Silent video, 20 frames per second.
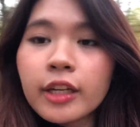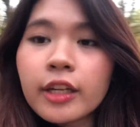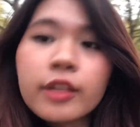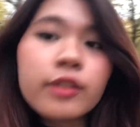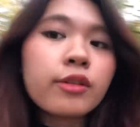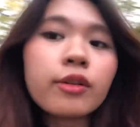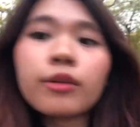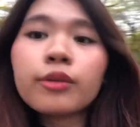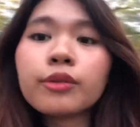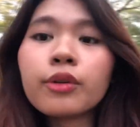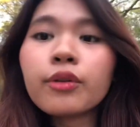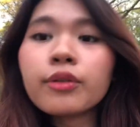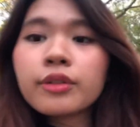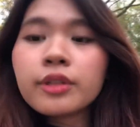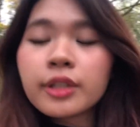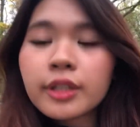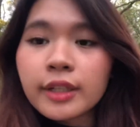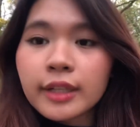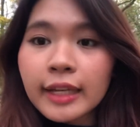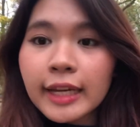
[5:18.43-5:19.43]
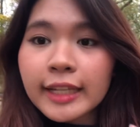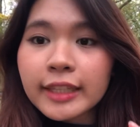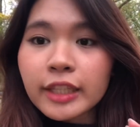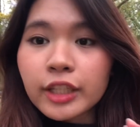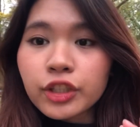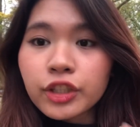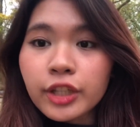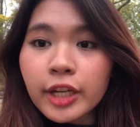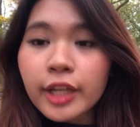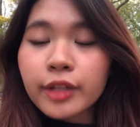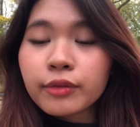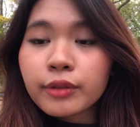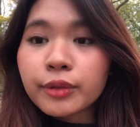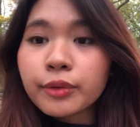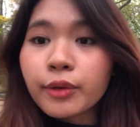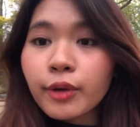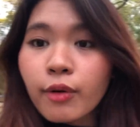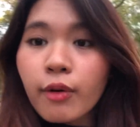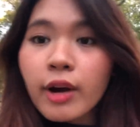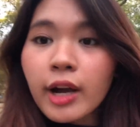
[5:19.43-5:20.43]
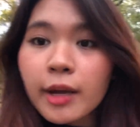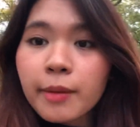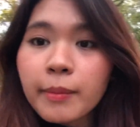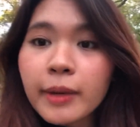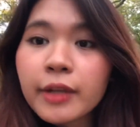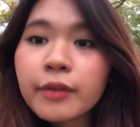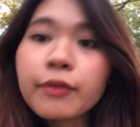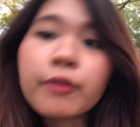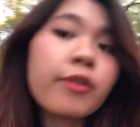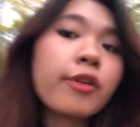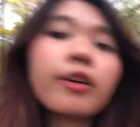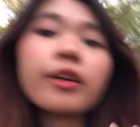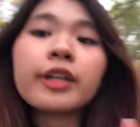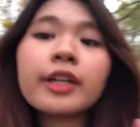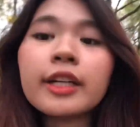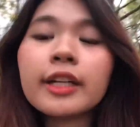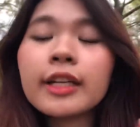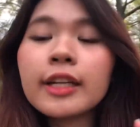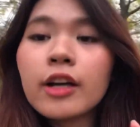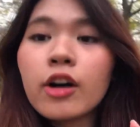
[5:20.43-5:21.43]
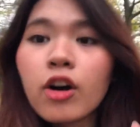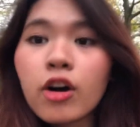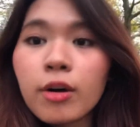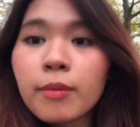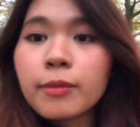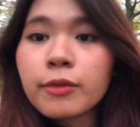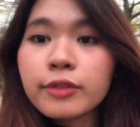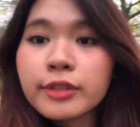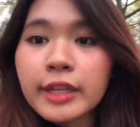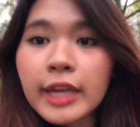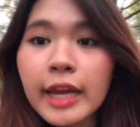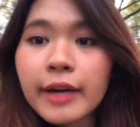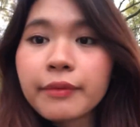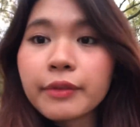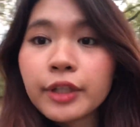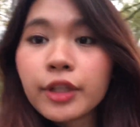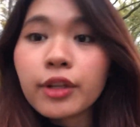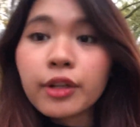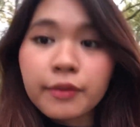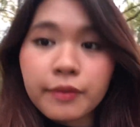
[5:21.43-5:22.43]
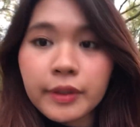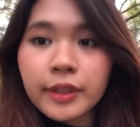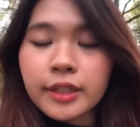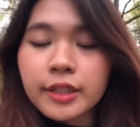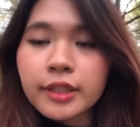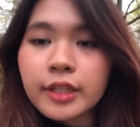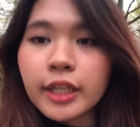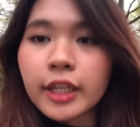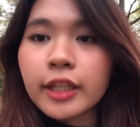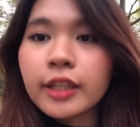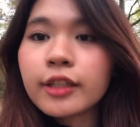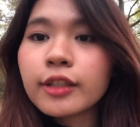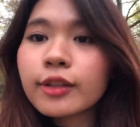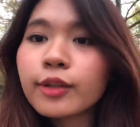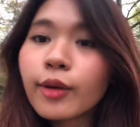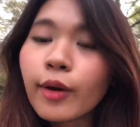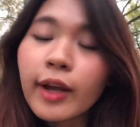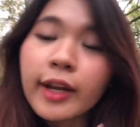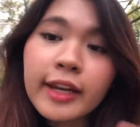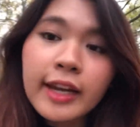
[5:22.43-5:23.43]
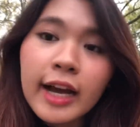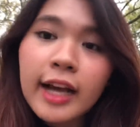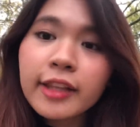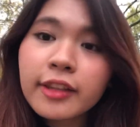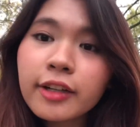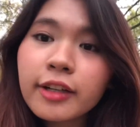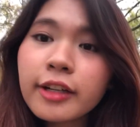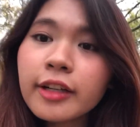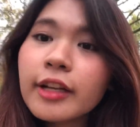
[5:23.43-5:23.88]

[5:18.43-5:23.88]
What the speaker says: So those are like the general requirement for almost every university. So another